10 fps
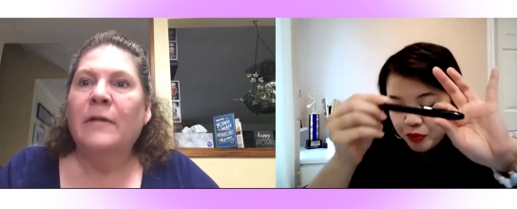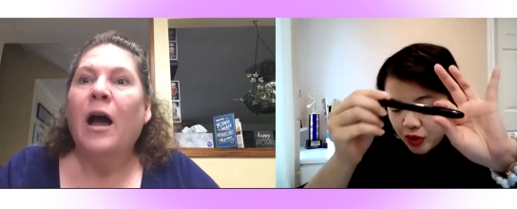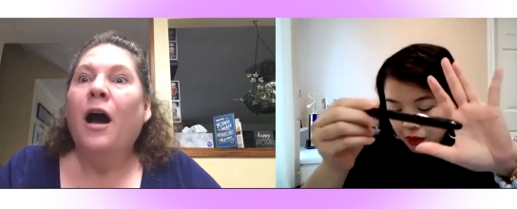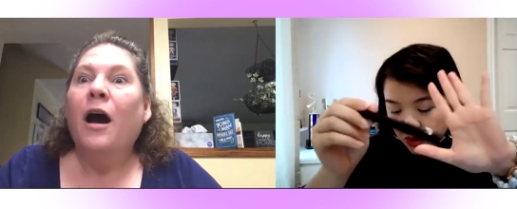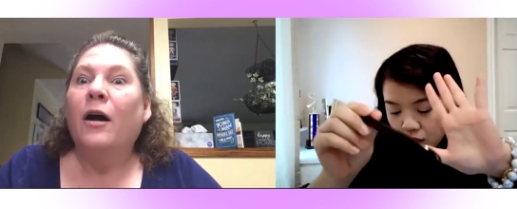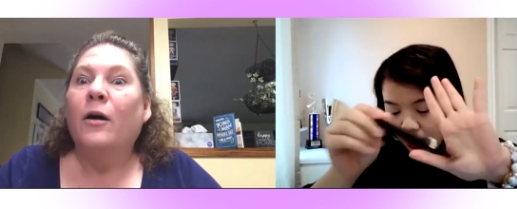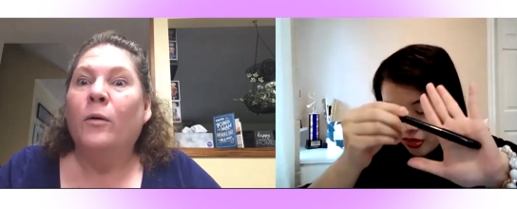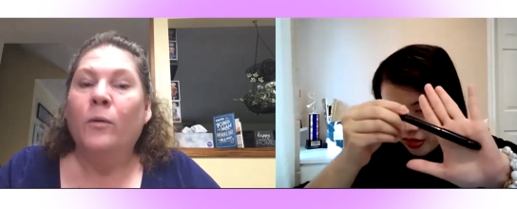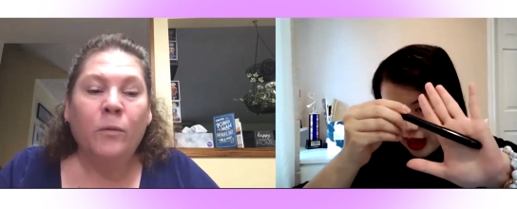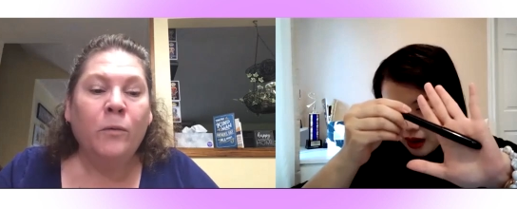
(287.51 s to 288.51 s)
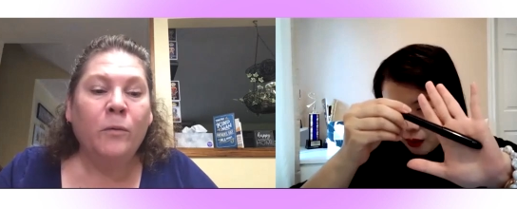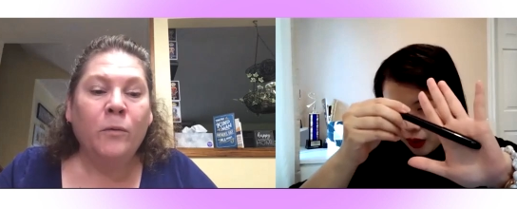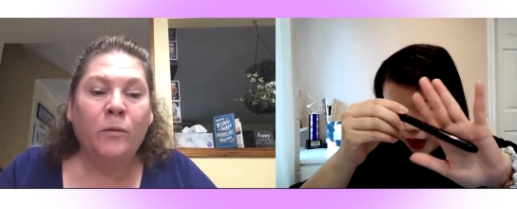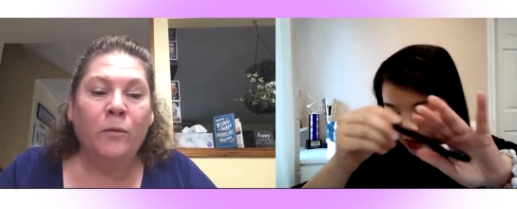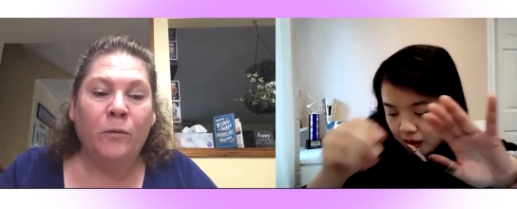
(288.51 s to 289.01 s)
Speaker 1: so I'm going to try that
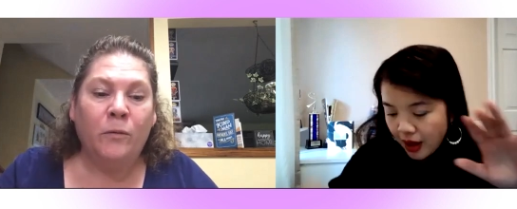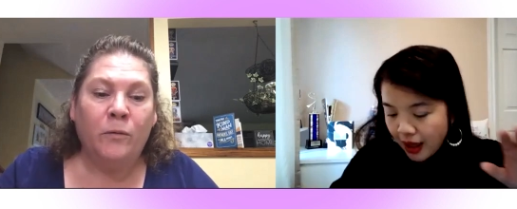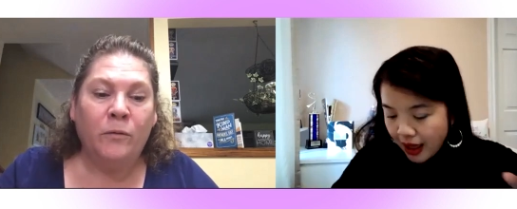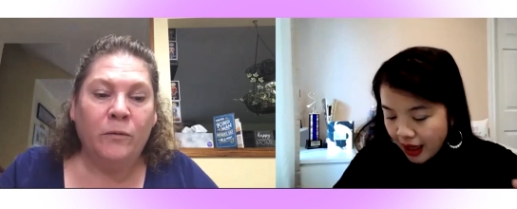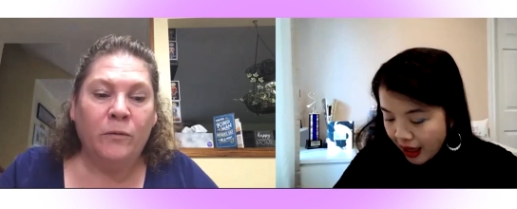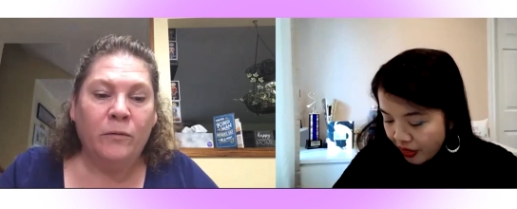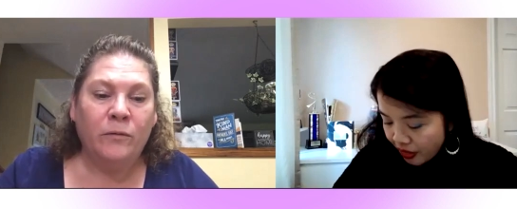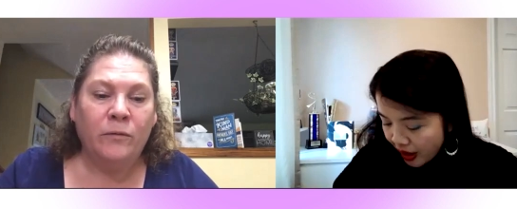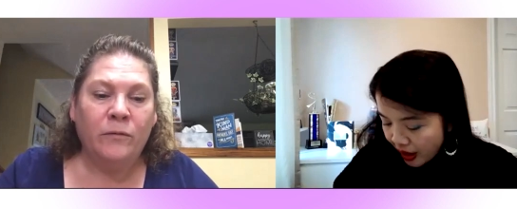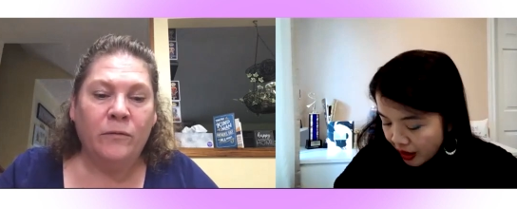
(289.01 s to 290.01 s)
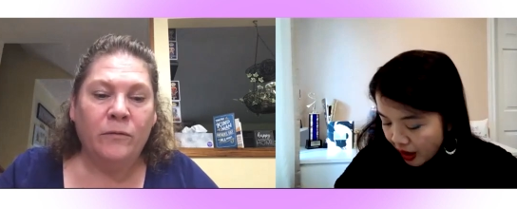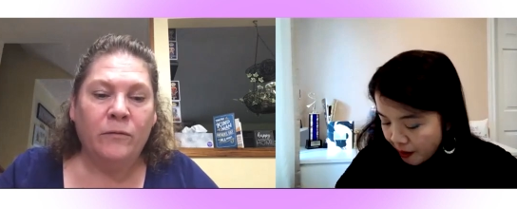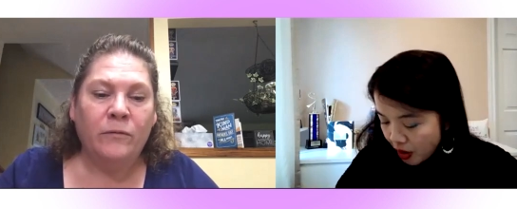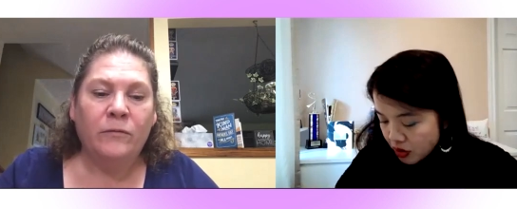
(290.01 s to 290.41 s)
one. And then I'm